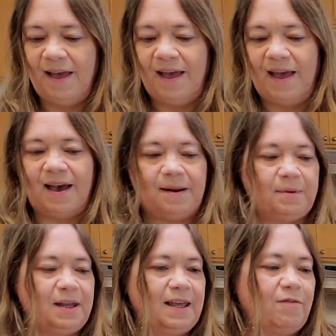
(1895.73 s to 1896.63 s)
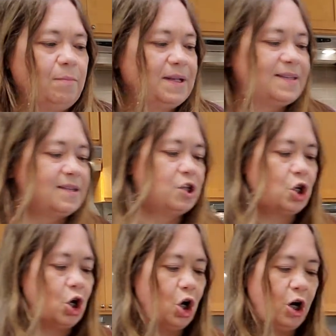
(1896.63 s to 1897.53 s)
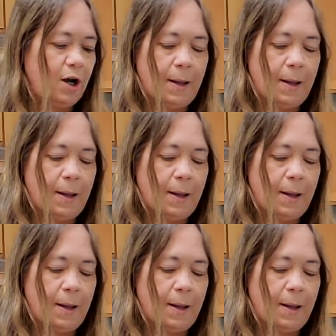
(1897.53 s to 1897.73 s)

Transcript: And I'm going to give him a stir.